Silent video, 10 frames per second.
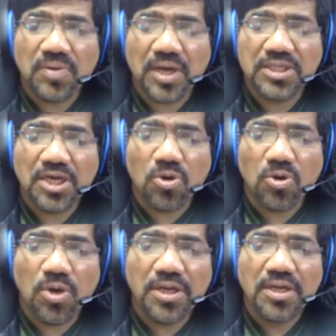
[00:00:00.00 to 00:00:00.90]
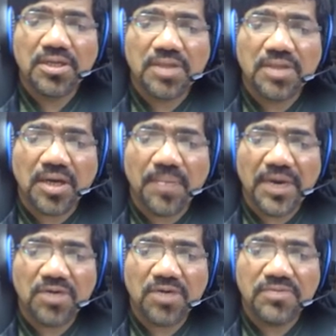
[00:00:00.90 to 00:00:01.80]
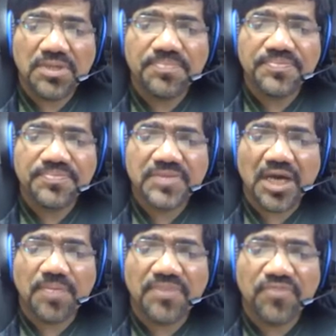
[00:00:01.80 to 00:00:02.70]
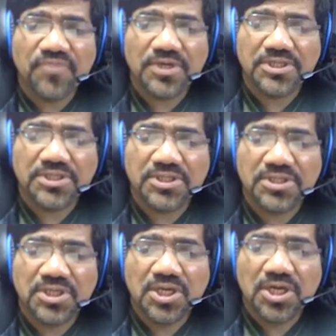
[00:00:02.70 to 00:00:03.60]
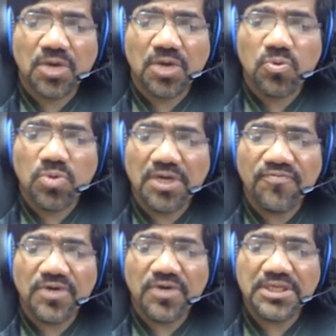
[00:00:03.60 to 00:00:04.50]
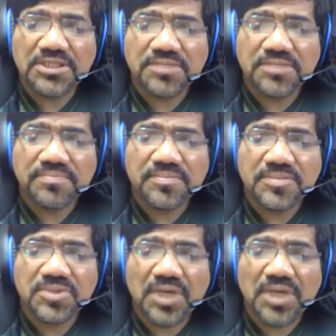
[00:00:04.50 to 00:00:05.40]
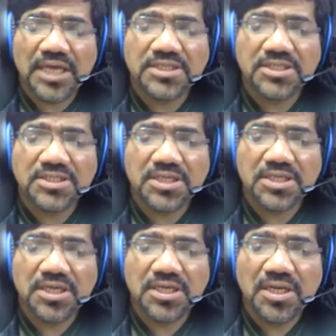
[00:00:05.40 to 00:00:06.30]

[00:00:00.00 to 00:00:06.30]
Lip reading: they are all a part of the urban forest. Now, rural forest exists in